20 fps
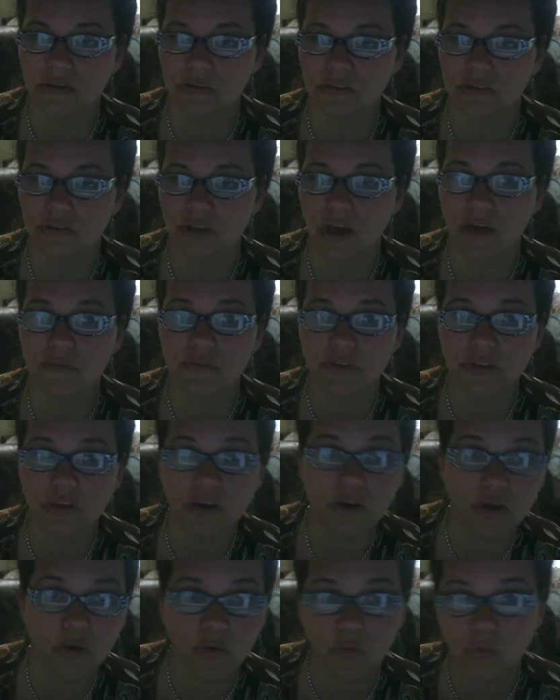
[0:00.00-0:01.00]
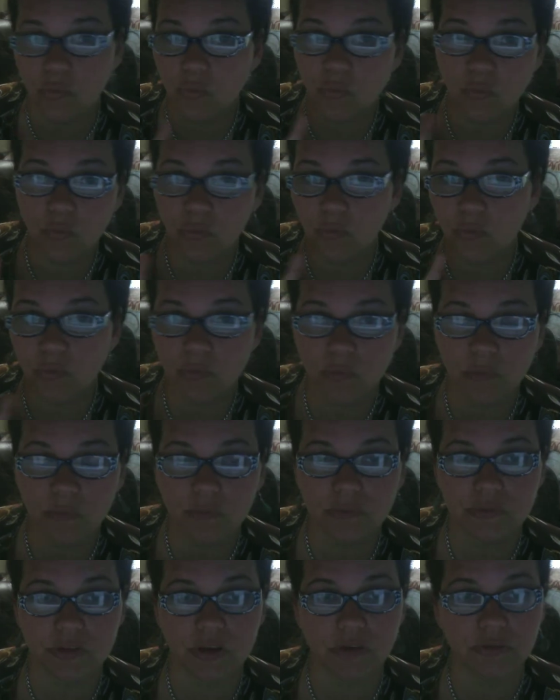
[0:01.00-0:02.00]
it's not for their own
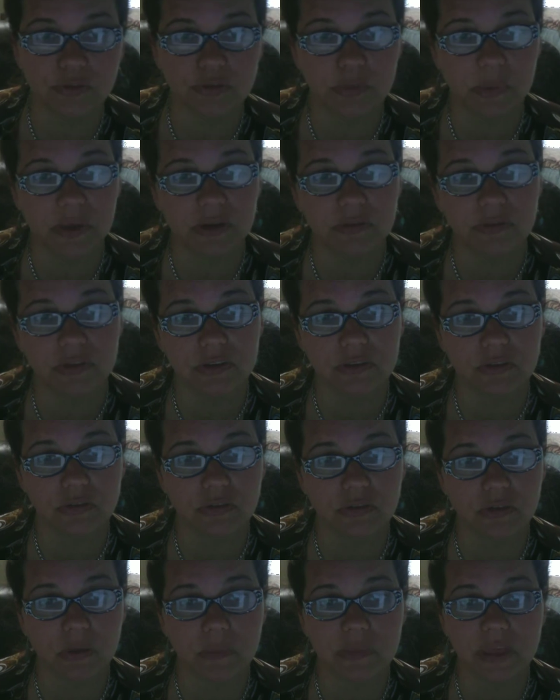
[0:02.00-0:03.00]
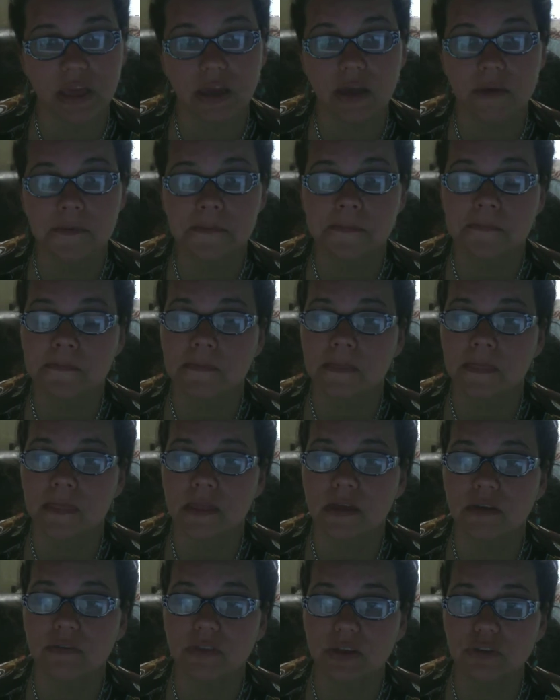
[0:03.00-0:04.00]
selfish benefits or something,
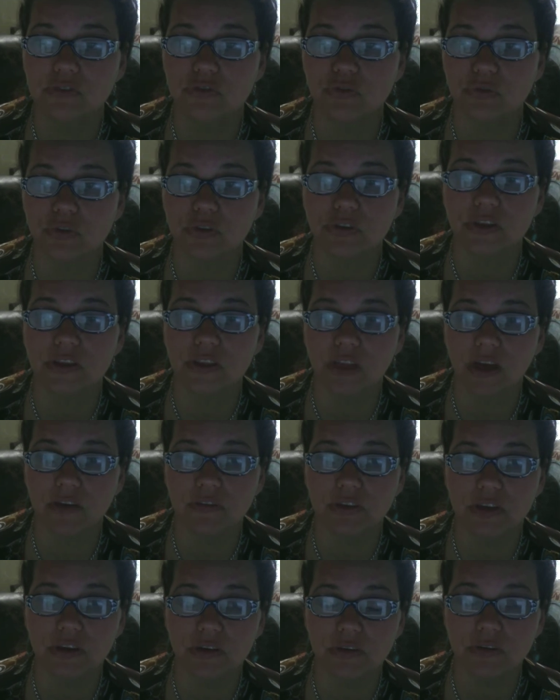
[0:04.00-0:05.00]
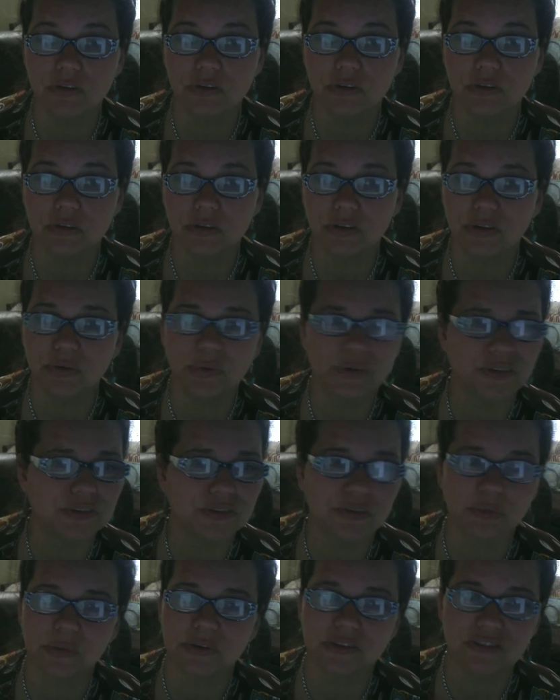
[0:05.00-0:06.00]
they truly love you, who wants
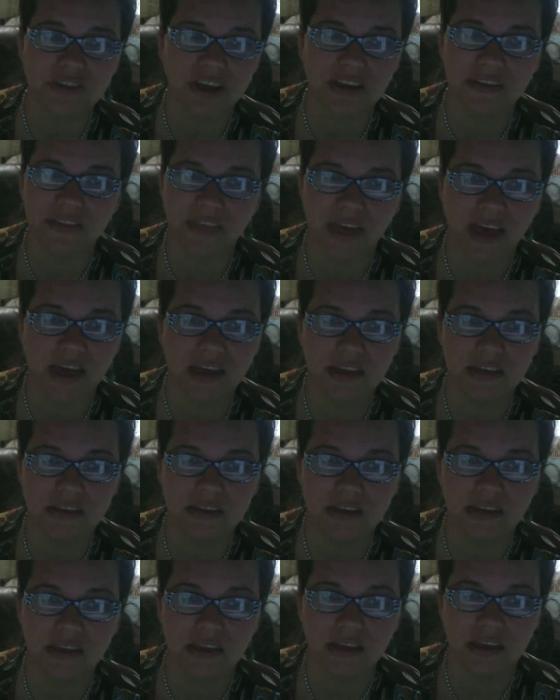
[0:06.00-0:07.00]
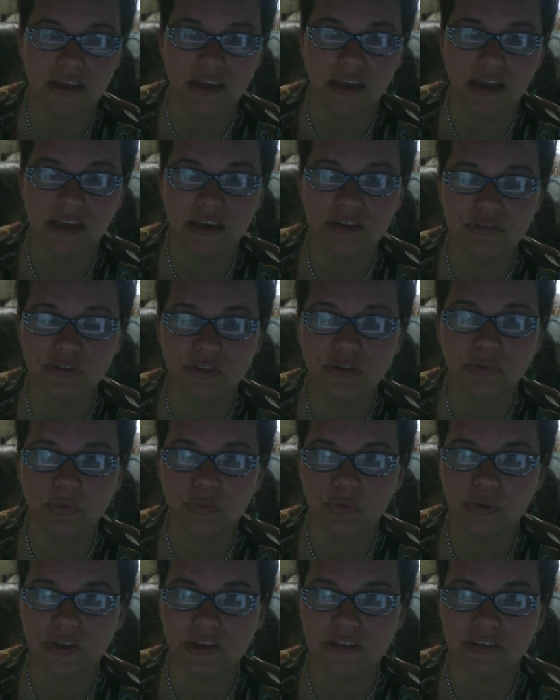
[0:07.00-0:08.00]
to reject that? And if you're
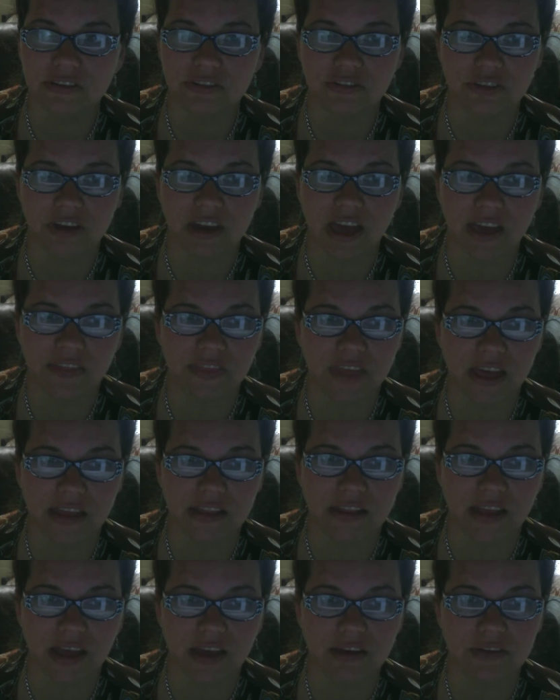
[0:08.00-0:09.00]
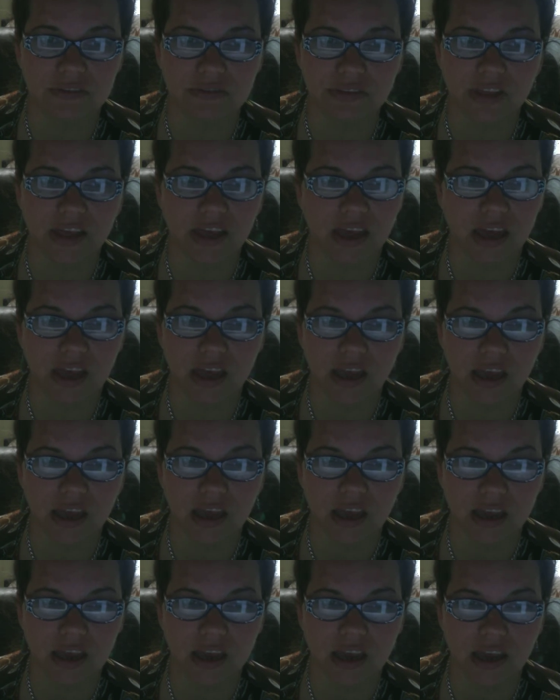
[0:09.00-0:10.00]
really dishing out that love, like,
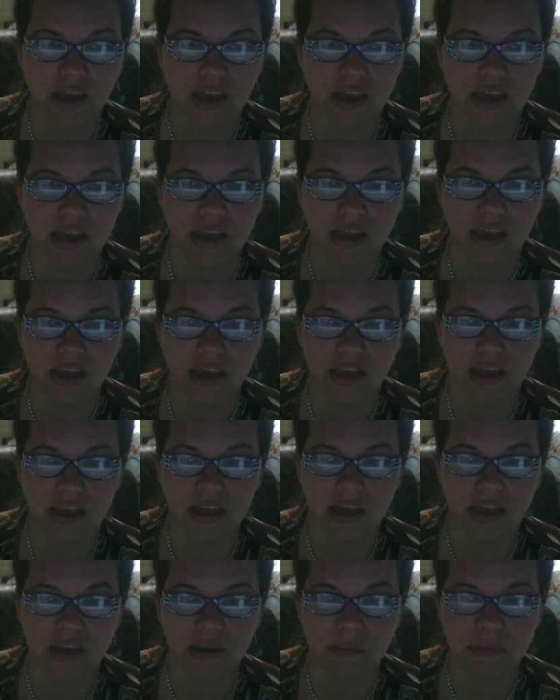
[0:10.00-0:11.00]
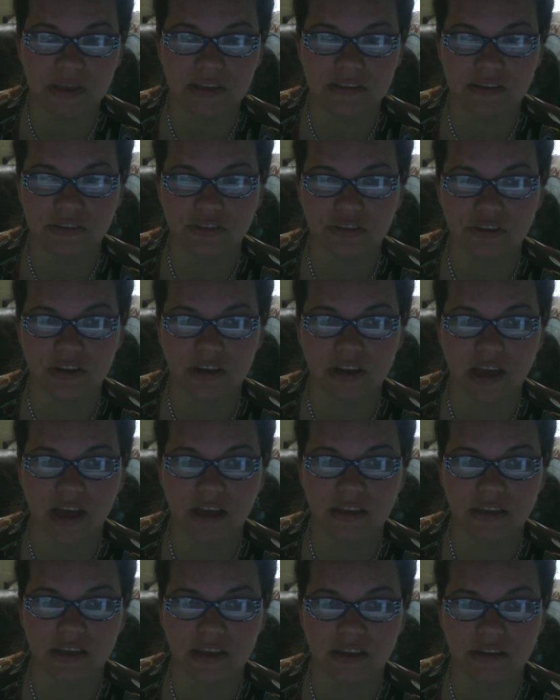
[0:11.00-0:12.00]
and I mean dishing it
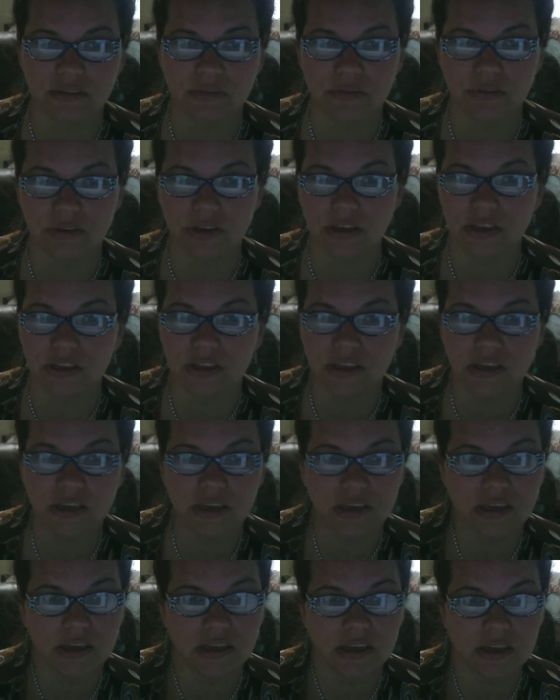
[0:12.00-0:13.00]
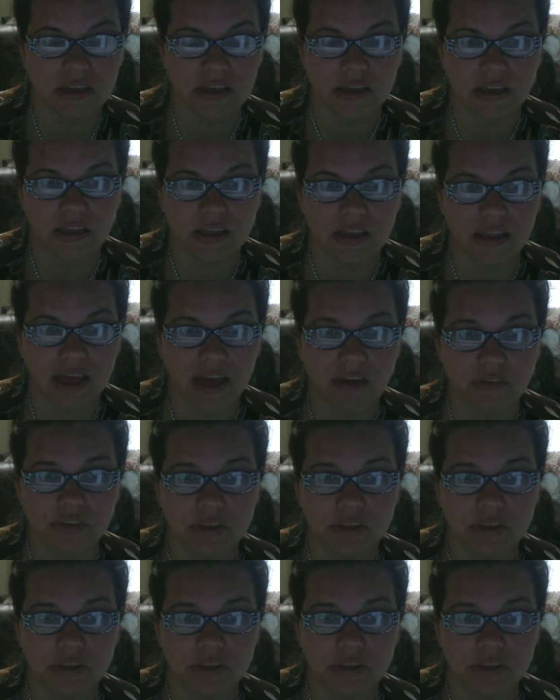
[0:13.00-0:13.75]
out, like, really allowing